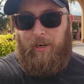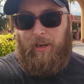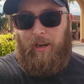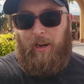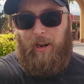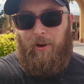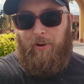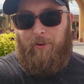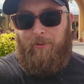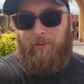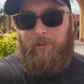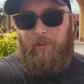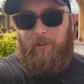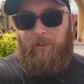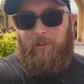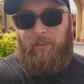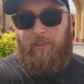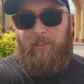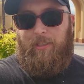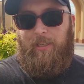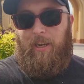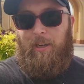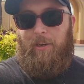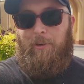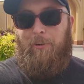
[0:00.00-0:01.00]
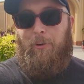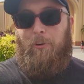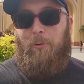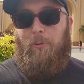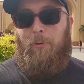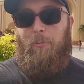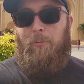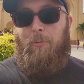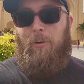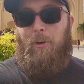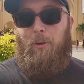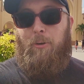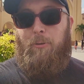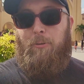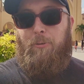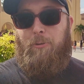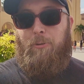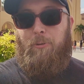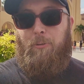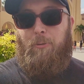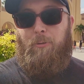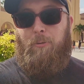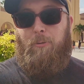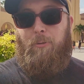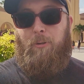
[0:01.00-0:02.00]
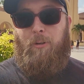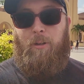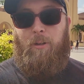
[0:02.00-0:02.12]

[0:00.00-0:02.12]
out the technical rehearsal